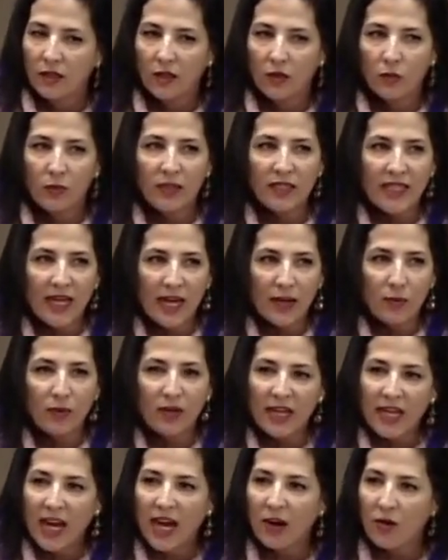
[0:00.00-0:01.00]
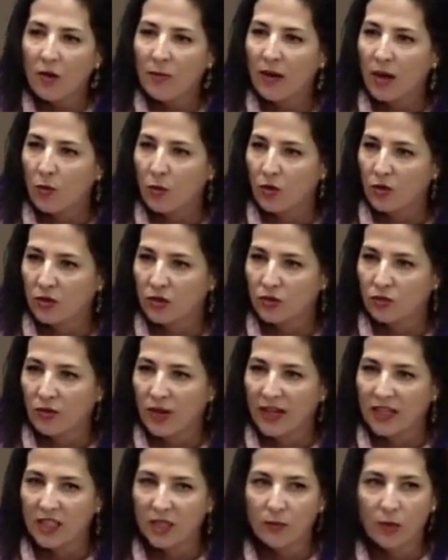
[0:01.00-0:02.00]
we, we care about workers'
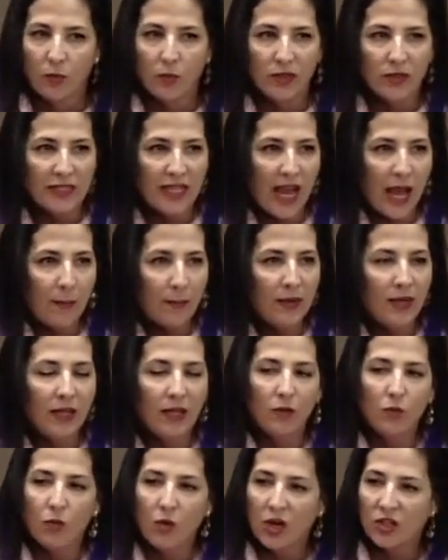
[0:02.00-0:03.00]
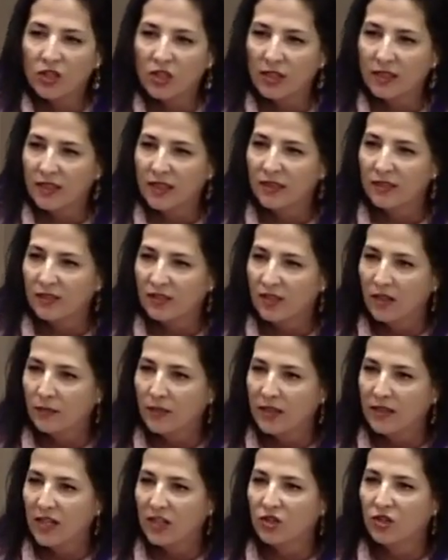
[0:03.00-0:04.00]
rights, but what's happening in Washington is
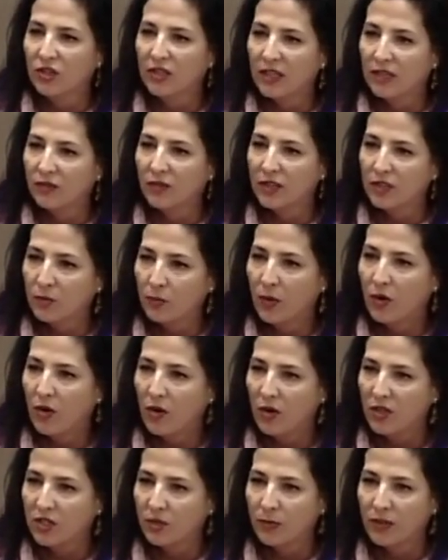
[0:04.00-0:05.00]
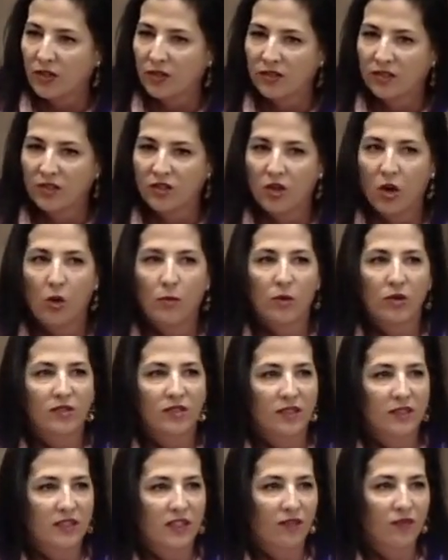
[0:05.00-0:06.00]
something that should give us pause because it's almost
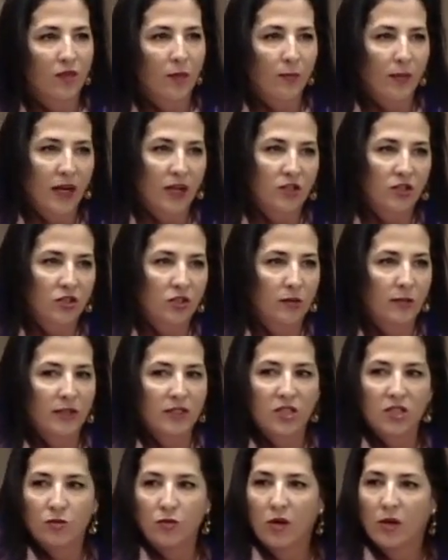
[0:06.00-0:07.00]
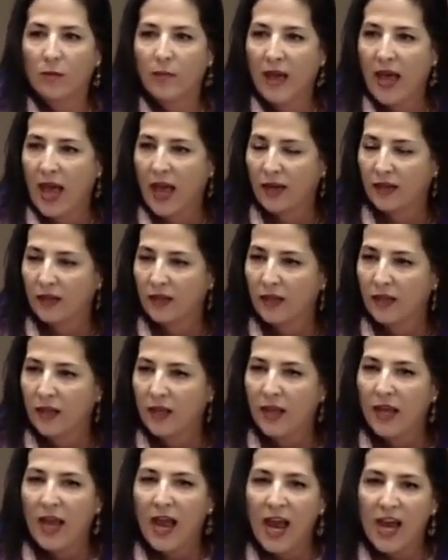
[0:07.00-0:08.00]
as if the pendulum has swung back.
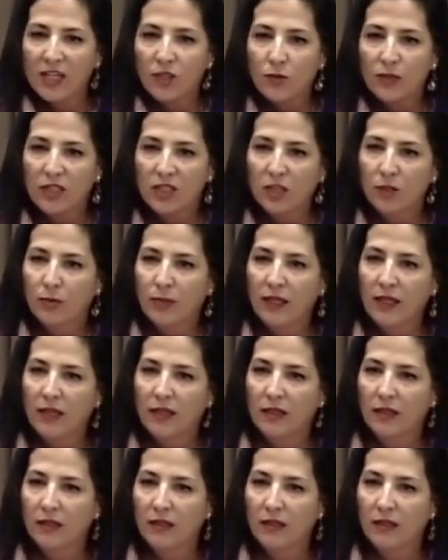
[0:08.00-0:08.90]
As we speak,